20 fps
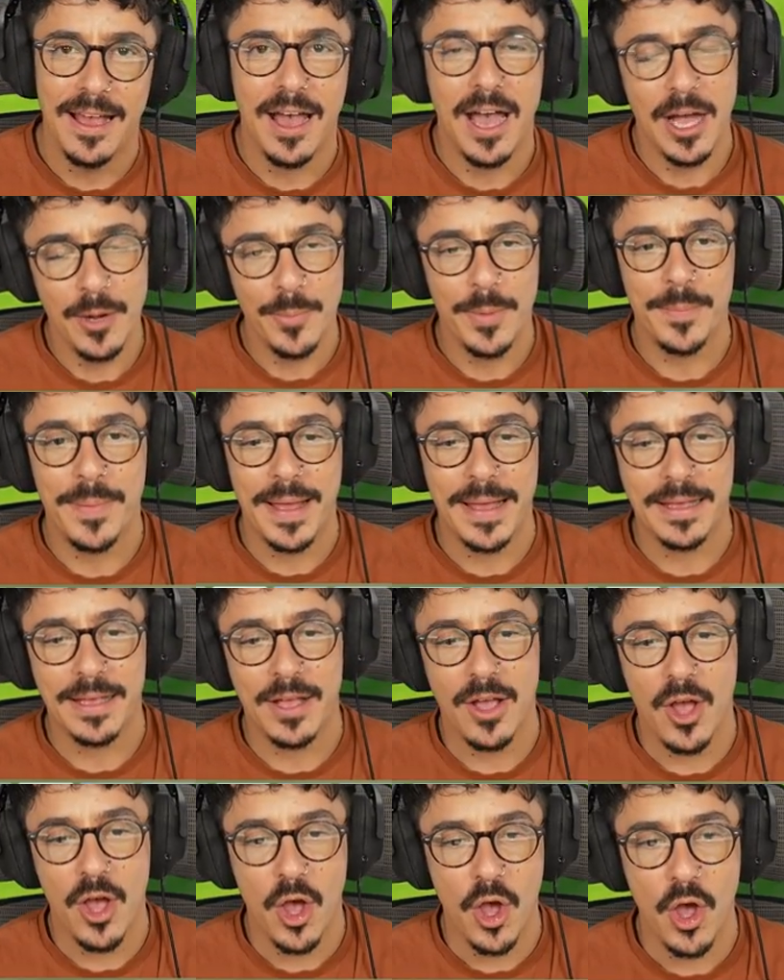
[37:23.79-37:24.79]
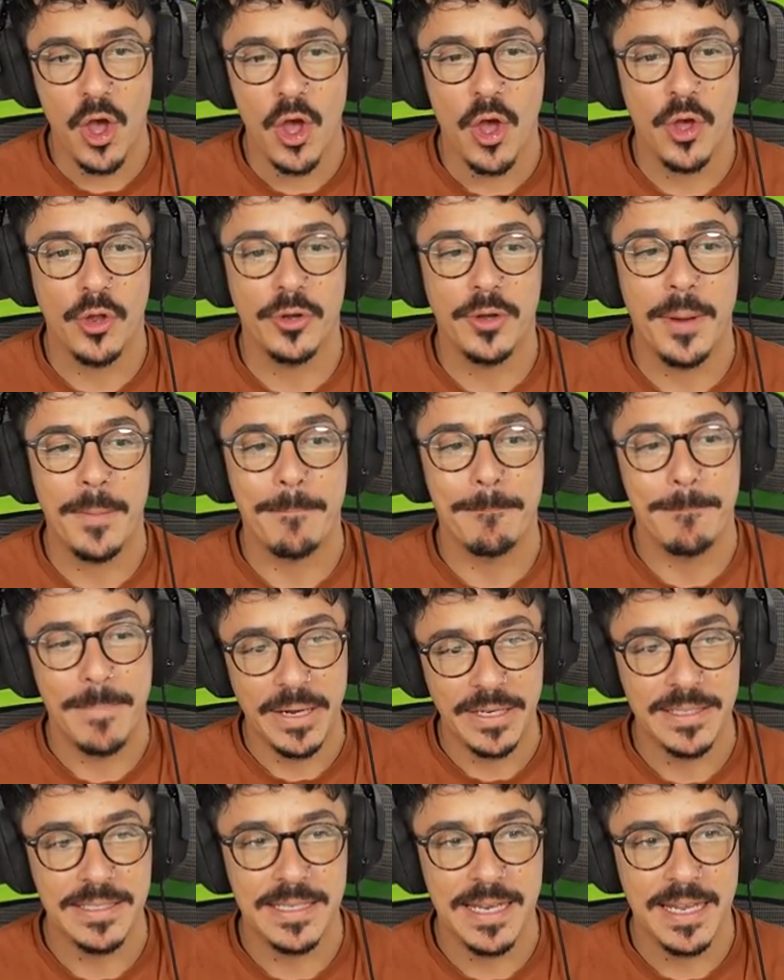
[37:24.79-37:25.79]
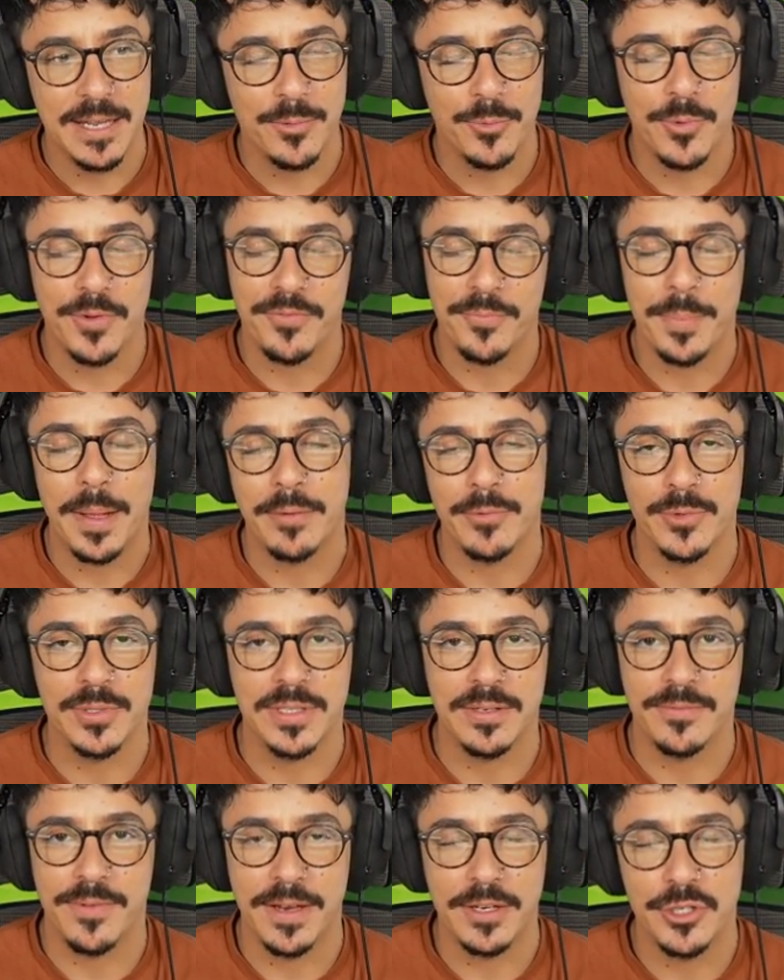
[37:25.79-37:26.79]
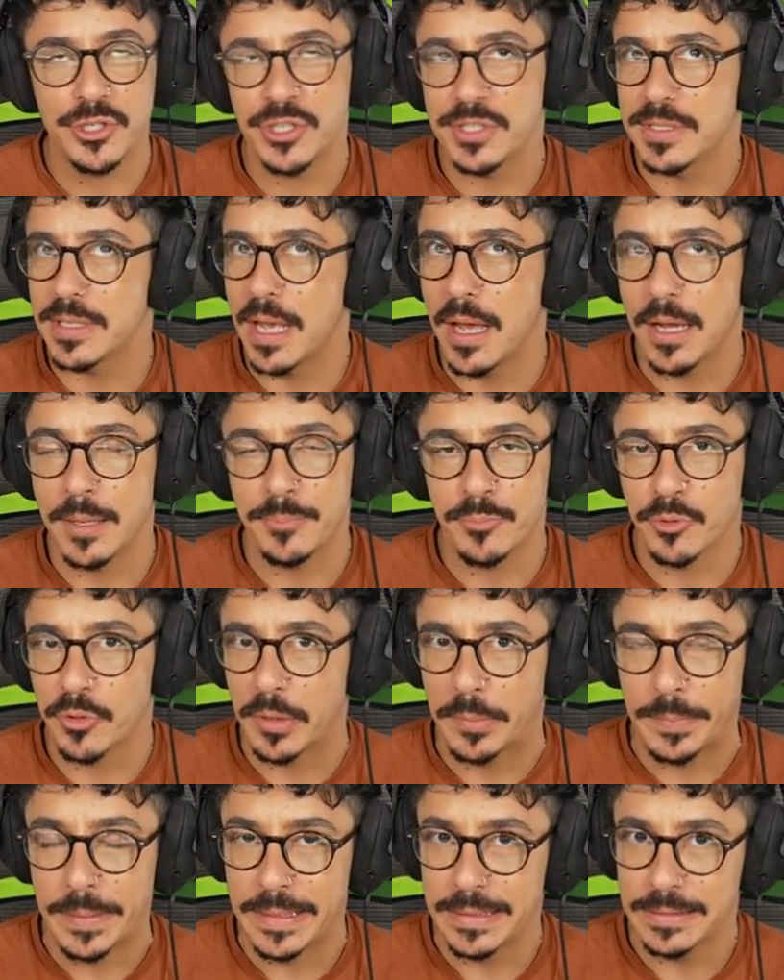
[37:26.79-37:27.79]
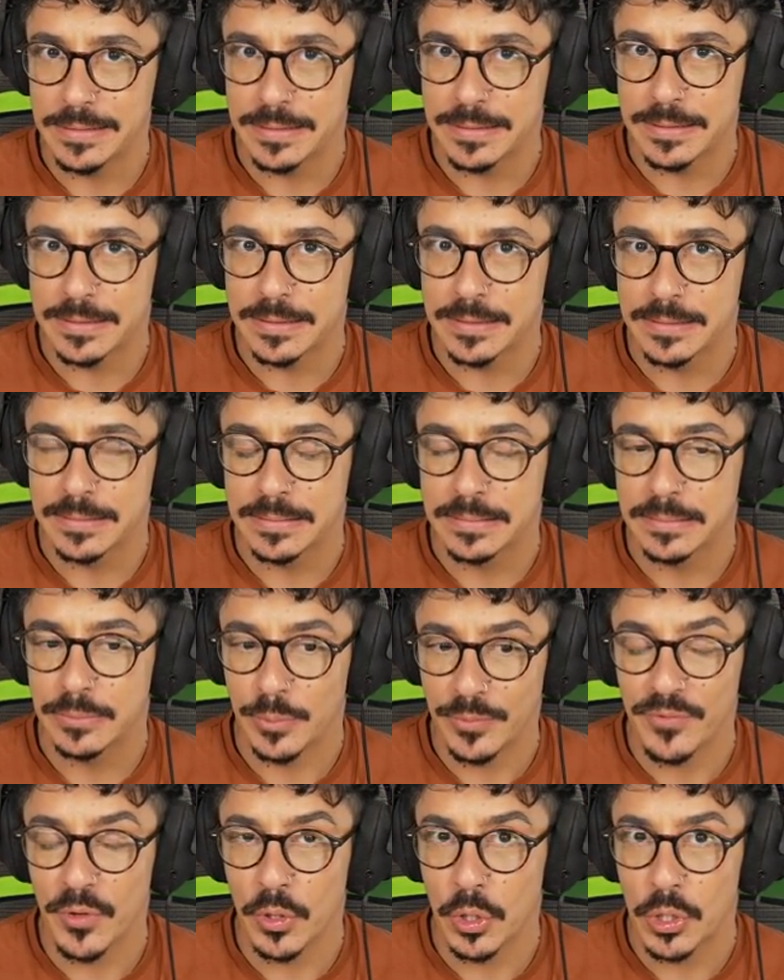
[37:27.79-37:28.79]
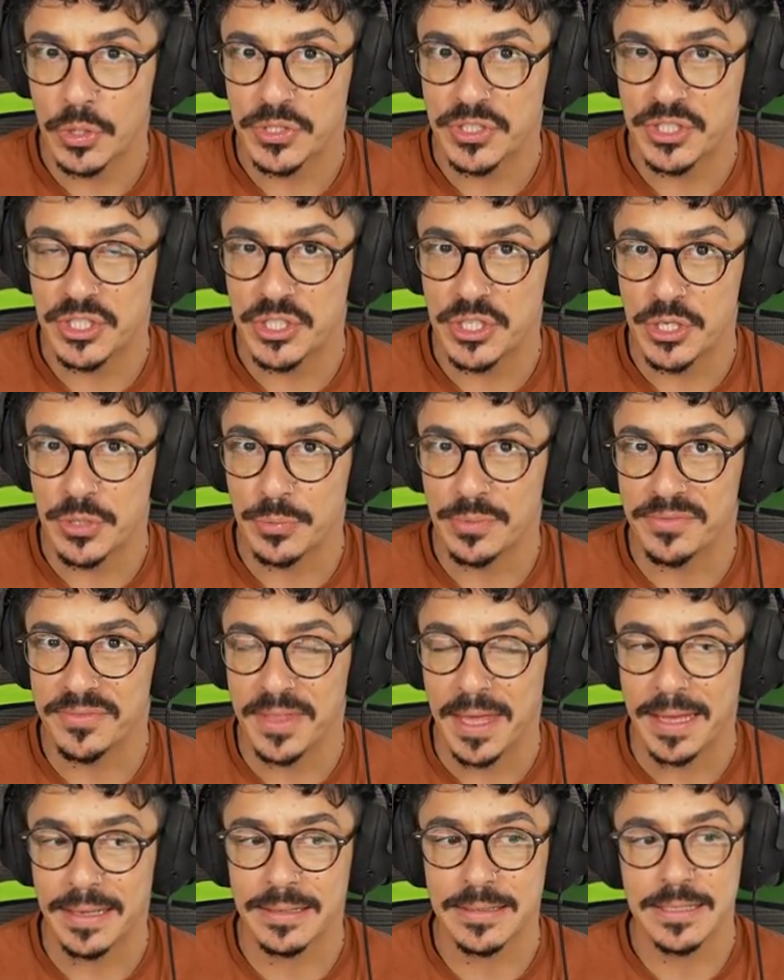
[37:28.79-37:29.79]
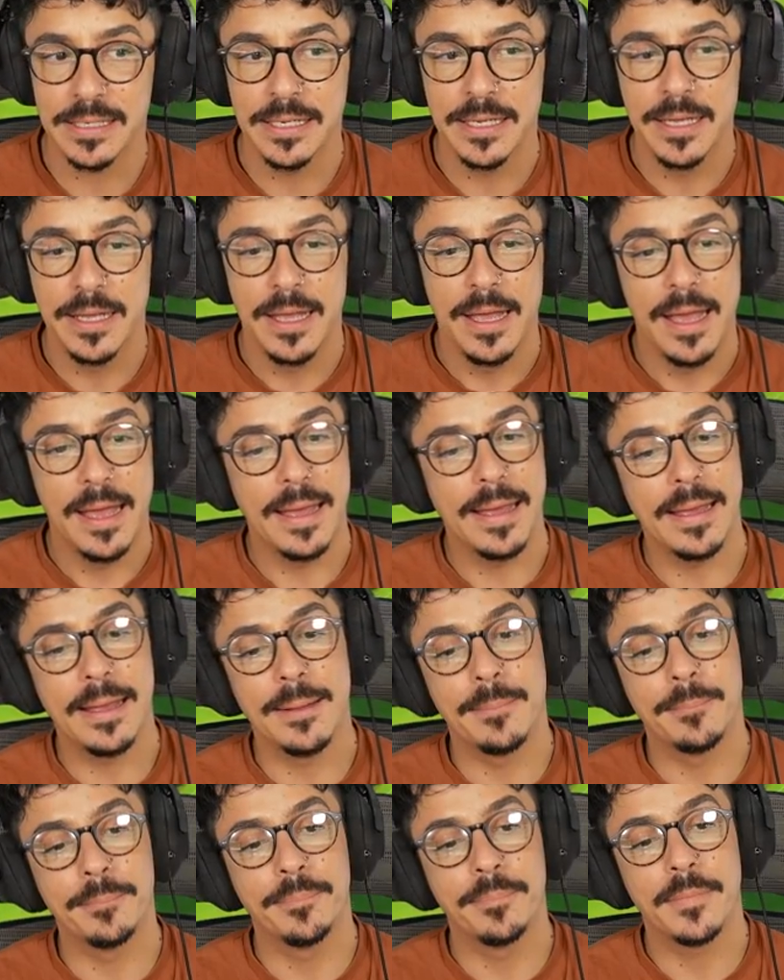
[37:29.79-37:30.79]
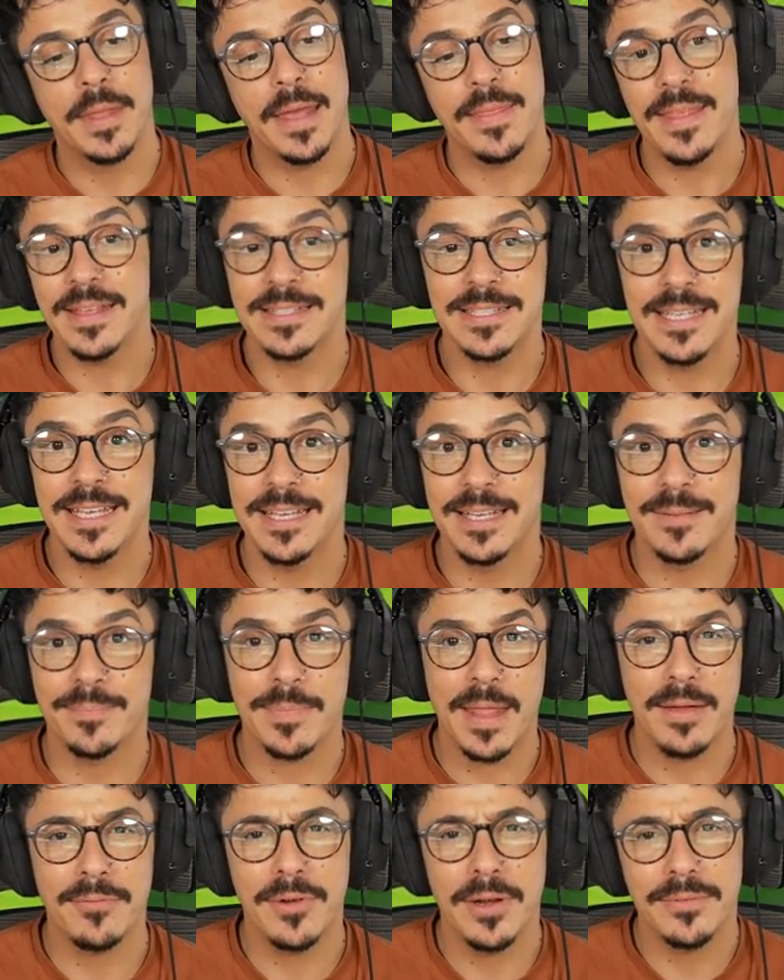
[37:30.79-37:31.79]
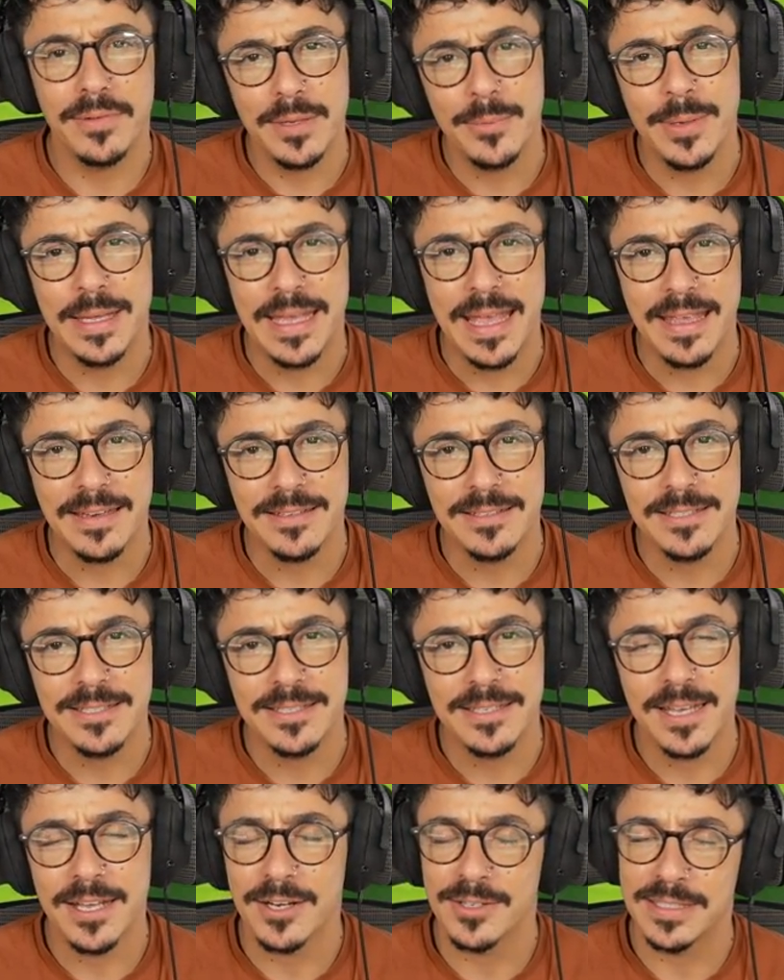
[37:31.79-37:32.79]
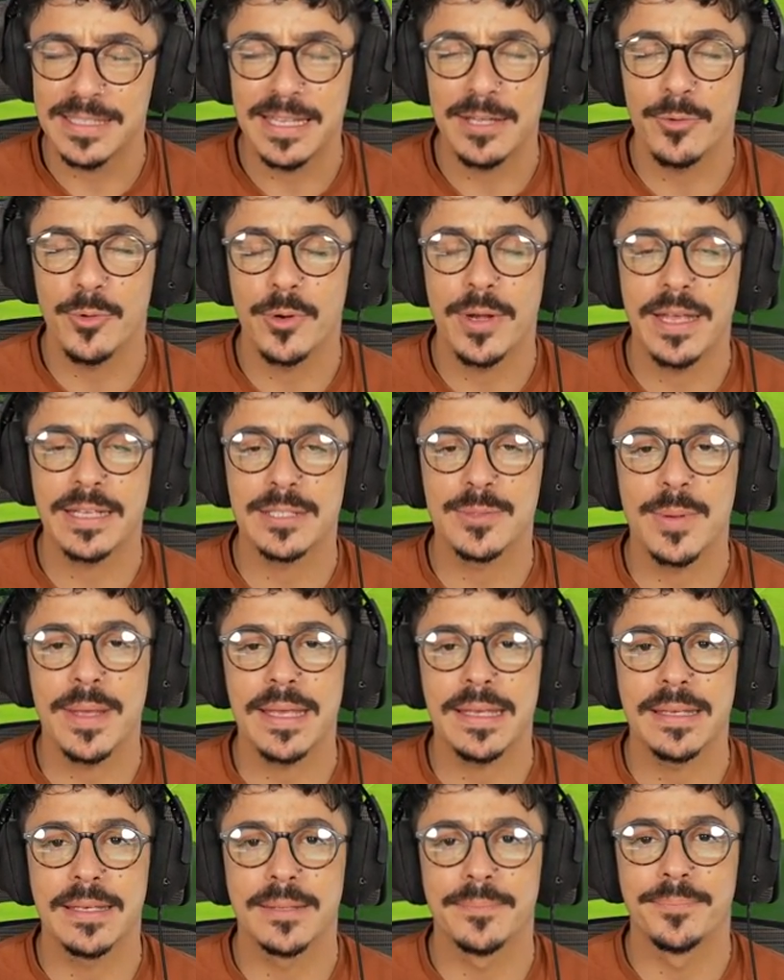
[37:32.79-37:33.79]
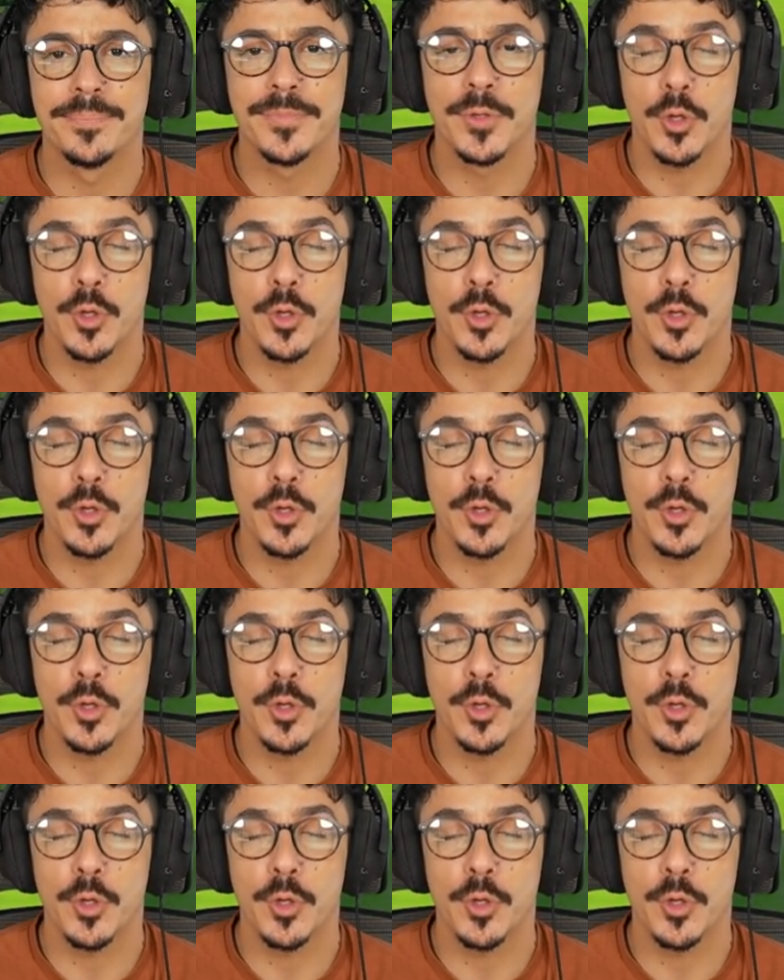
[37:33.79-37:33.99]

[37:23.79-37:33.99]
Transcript: I'll be back on Monday with Beryl's Adventures, I promise. We've got lots to do with that. Um, and that's it. Have a lovely weekend, and I'll see you all next week.